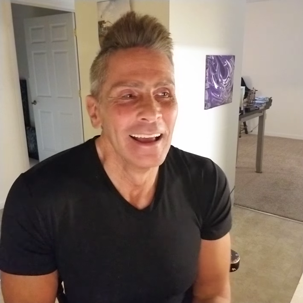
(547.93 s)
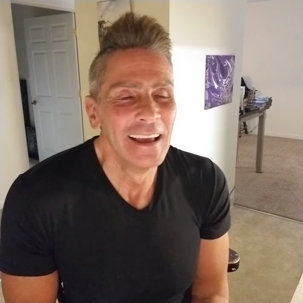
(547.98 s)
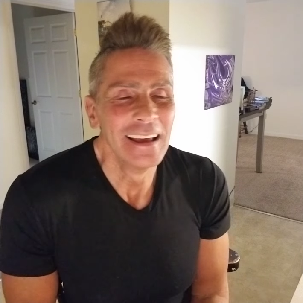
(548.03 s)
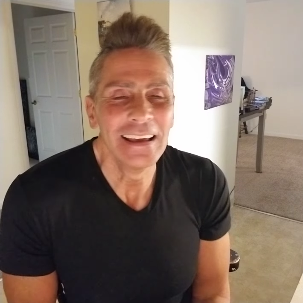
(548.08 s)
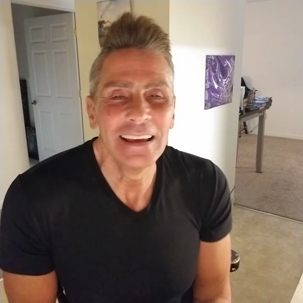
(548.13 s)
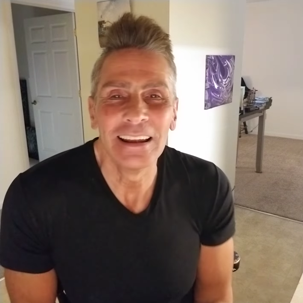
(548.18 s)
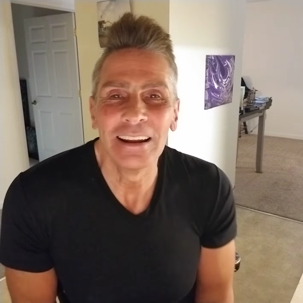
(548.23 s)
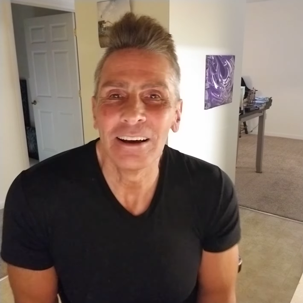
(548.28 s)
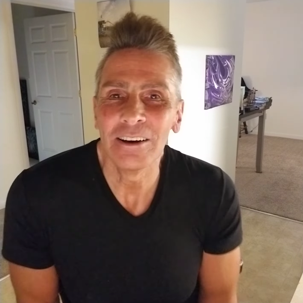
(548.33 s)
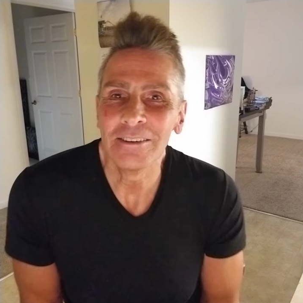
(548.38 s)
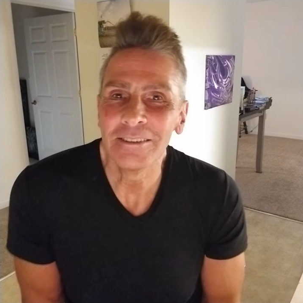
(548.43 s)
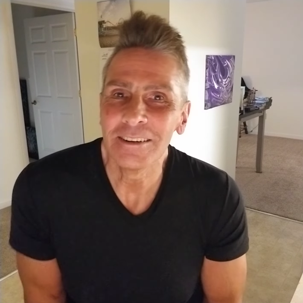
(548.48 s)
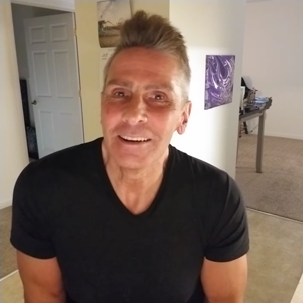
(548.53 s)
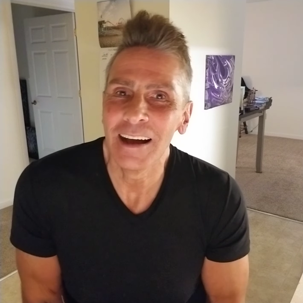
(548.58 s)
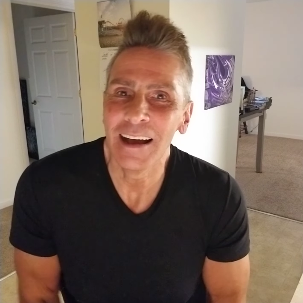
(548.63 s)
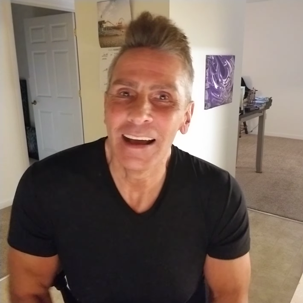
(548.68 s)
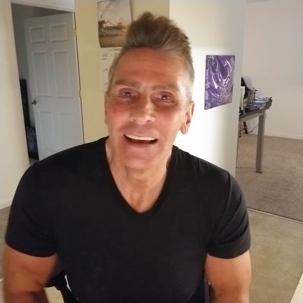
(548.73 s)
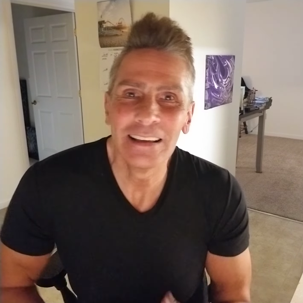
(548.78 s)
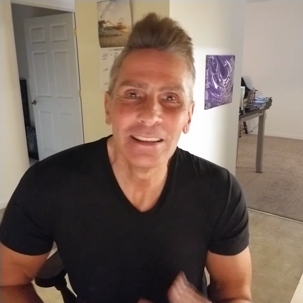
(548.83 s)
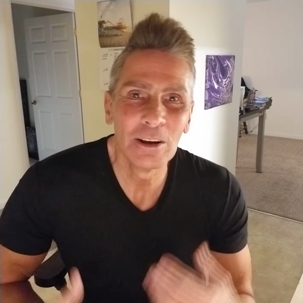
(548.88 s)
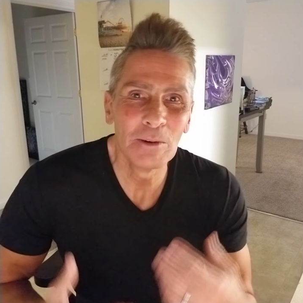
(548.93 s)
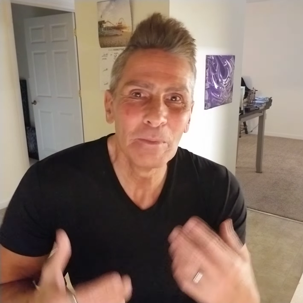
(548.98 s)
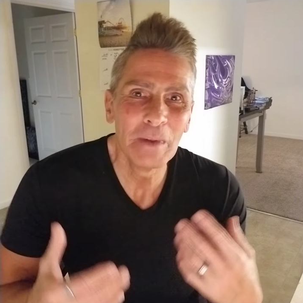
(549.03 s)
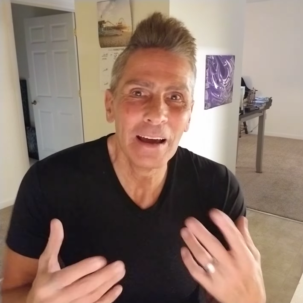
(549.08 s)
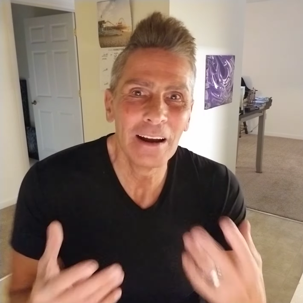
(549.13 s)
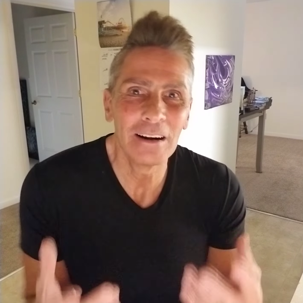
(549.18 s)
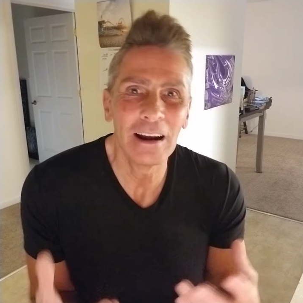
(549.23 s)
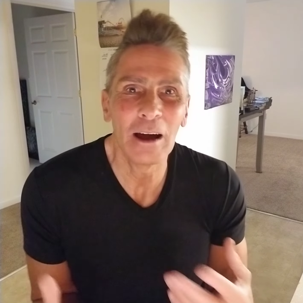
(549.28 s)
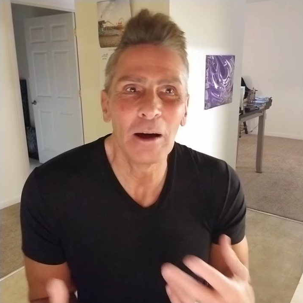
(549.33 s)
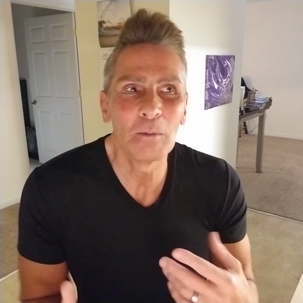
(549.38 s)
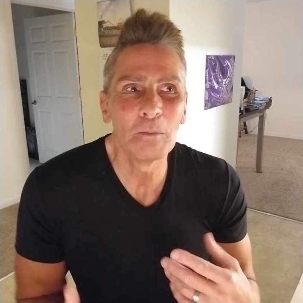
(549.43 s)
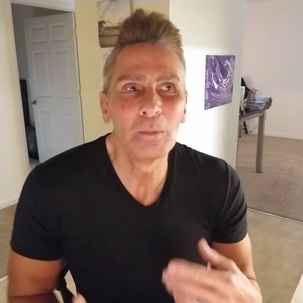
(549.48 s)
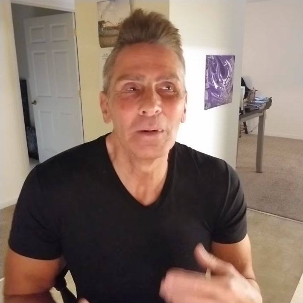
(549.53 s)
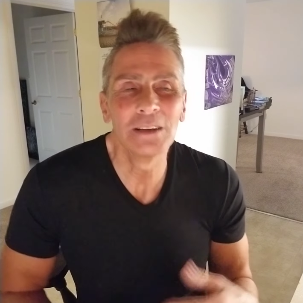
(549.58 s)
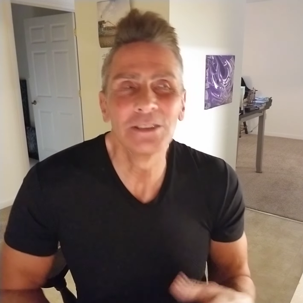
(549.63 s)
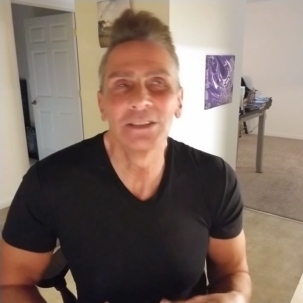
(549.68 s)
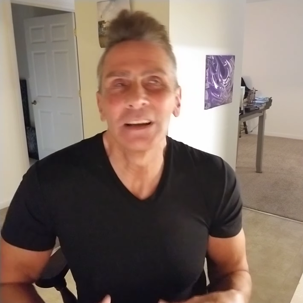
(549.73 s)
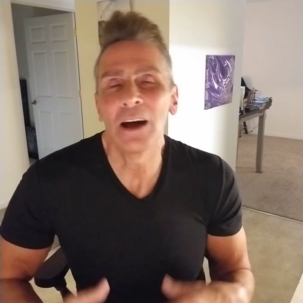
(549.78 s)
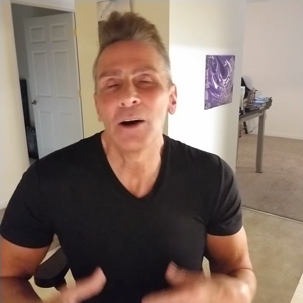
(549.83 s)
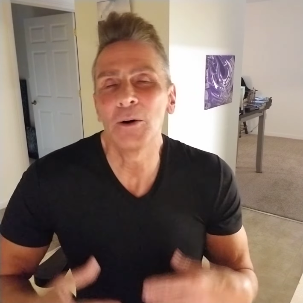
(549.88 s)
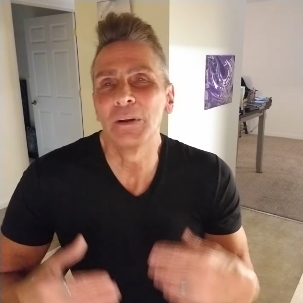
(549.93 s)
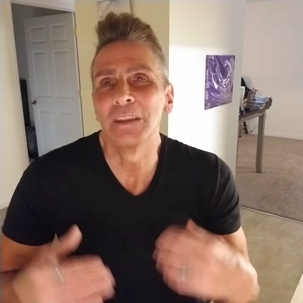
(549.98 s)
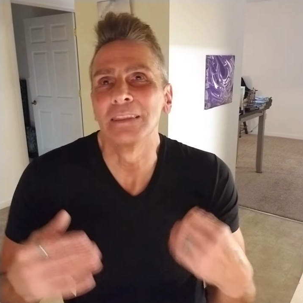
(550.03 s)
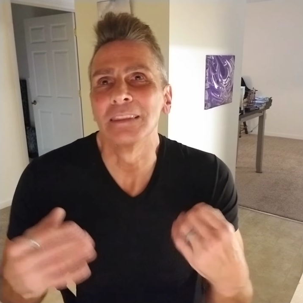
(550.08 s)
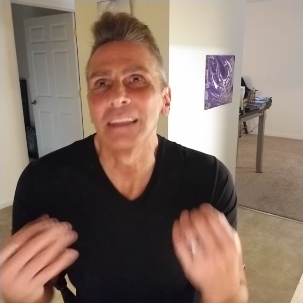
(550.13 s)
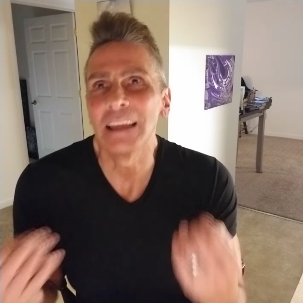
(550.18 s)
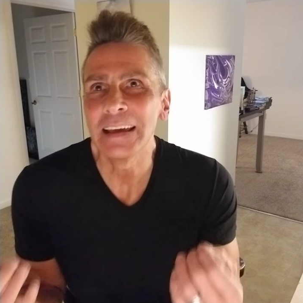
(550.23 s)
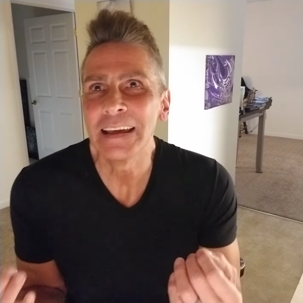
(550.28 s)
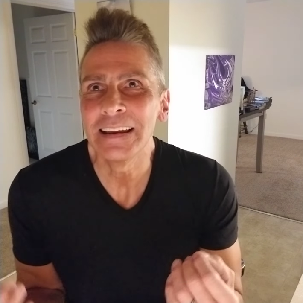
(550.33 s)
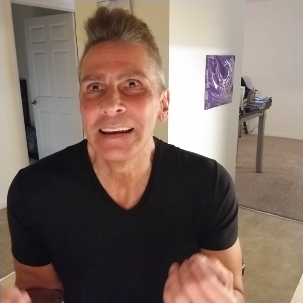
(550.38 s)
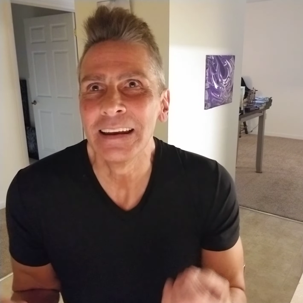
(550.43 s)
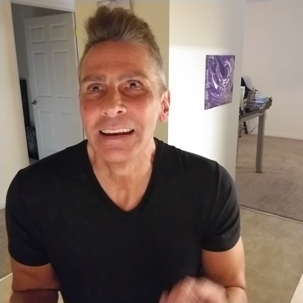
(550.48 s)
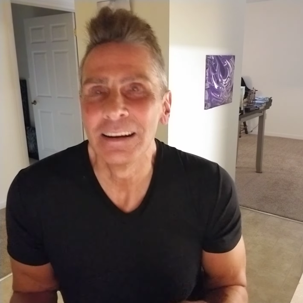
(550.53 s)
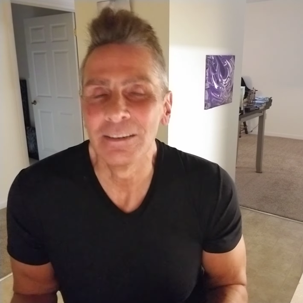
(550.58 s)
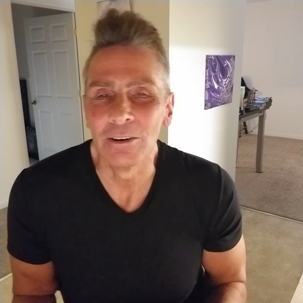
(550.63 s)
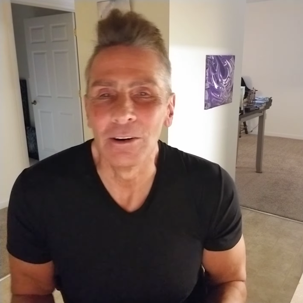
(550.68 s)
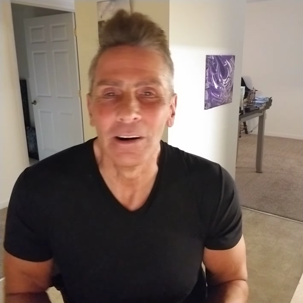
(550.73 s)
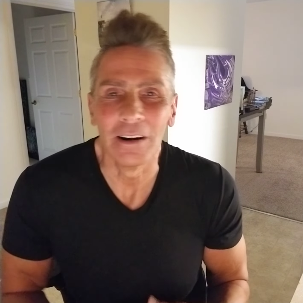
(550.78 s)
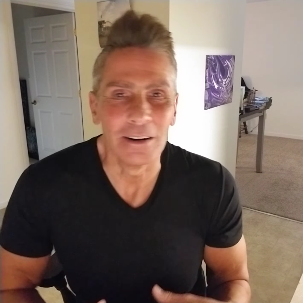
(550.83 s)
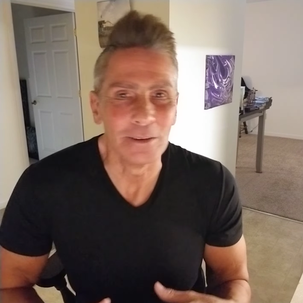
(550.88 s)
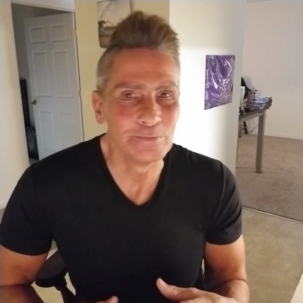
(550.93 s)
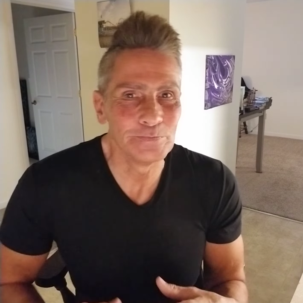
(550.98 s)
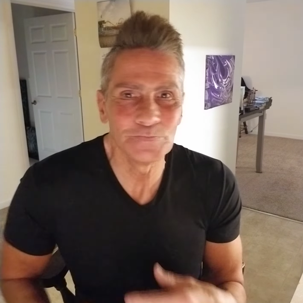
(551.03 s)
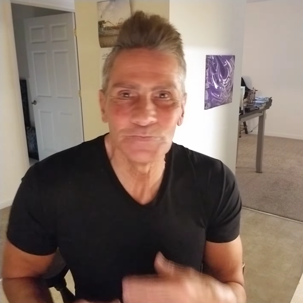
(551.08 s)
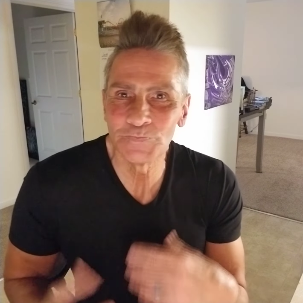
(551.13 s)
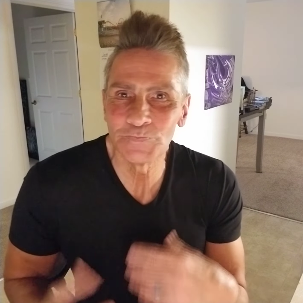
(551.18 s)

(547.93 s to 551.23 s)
You know, no matter how much how enlightened or